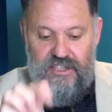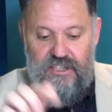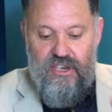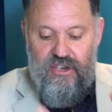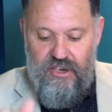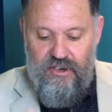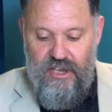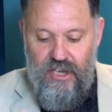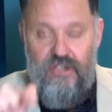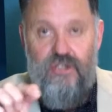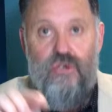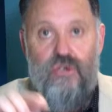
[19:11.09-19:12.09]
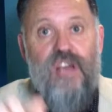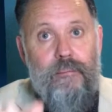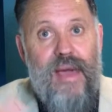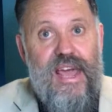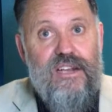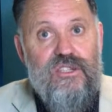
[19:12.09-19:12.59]
So you can do
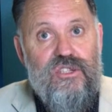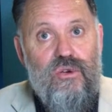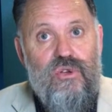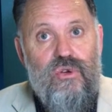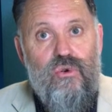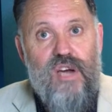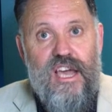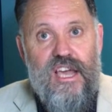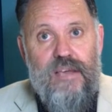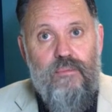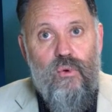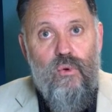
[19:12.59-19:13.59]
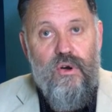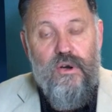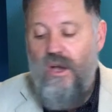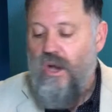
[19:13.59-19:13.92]
commands on your keyboard.